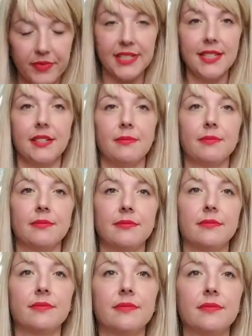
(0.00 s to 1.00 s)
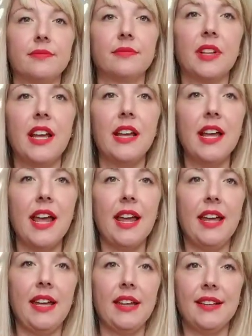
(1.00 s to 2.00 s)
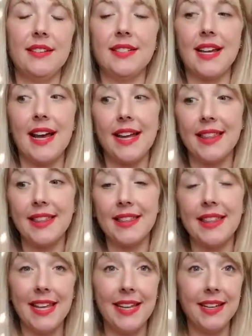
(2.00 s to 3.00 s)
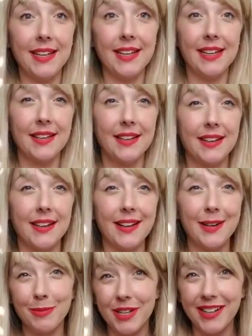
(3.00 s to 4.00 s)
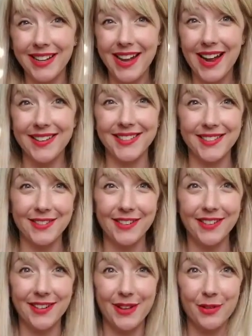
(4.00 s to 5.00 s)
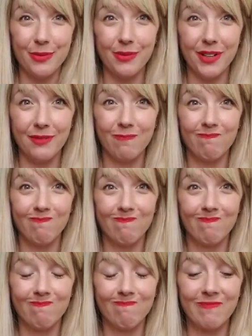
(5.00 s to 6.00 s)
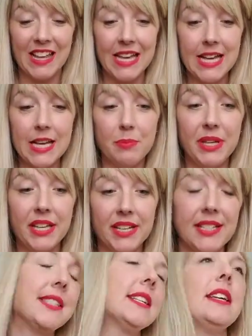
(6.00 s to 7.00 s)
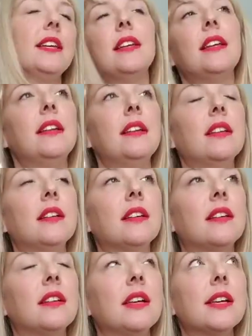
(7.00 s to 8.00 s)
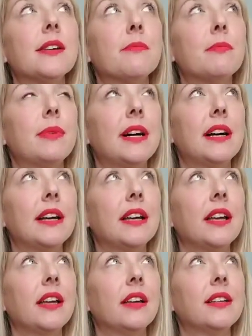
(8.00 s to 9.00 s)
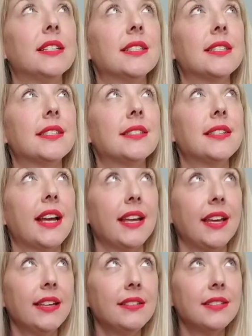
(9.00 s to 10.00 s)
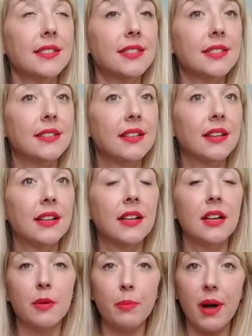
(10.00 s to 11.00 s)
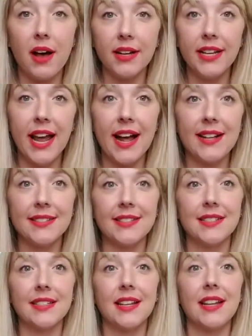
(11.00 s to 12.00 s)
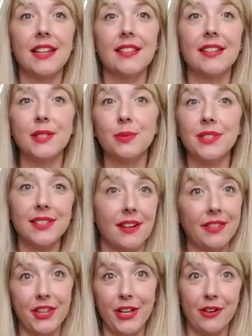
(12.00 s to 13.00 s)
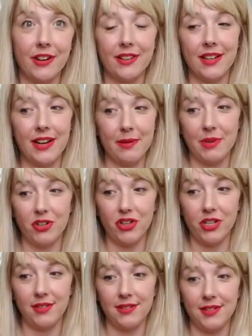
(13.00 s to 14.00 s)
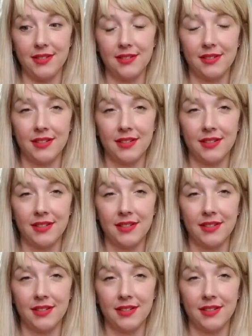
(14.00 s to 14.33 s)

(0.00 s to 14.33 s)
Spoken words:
that's it. And I think I'm gonna cast on another one, because in my second podcast, this was not the yarn that I mentioned.